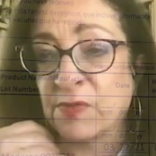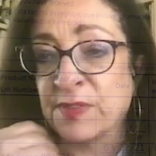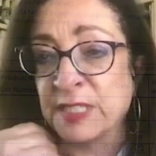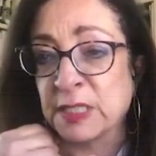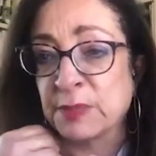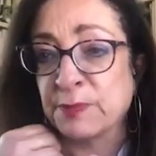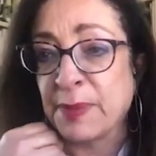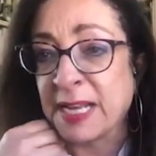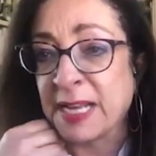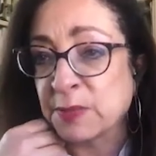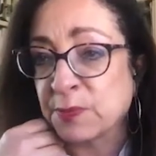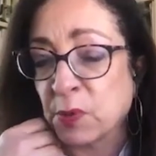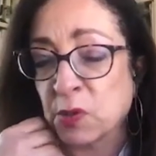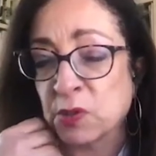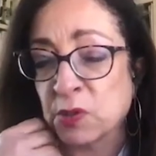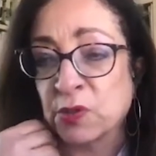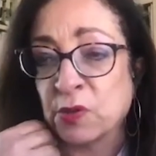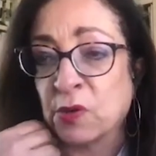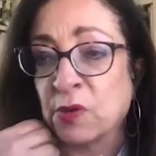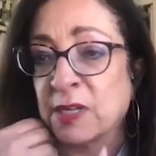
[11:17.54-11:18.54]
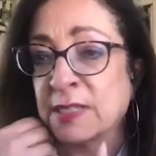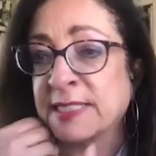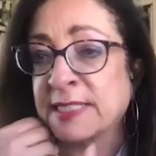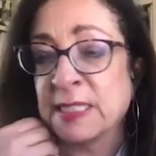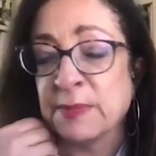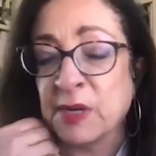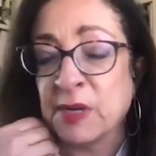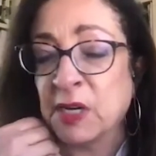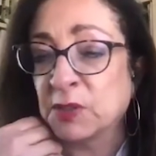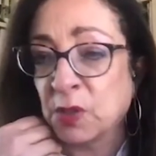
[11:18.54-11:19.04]
these passports or a
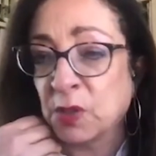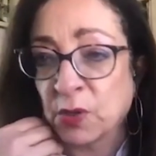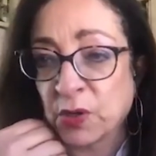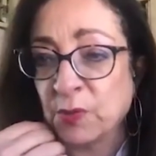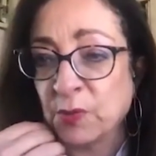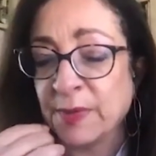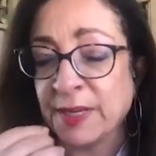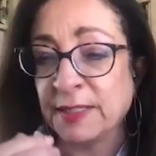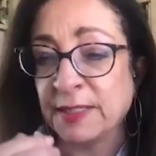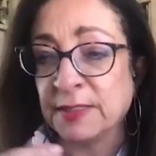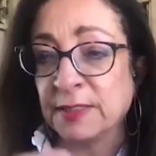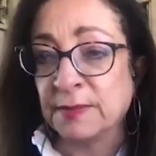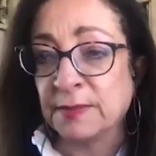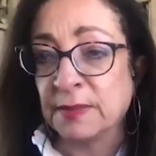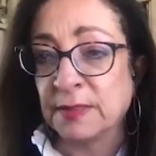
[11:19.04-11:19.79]
similar document?